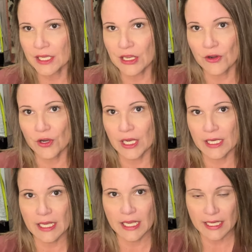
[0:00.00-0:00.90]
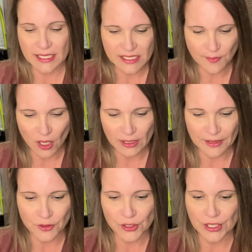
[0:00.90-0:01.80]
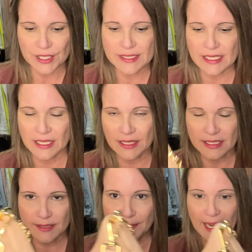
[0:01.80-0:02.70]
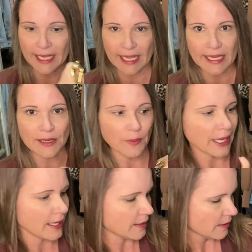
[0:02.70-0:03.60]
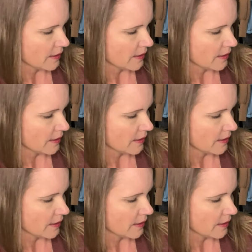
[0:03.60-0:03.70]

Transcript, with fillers: carrying any small leather goods in this bag anyway,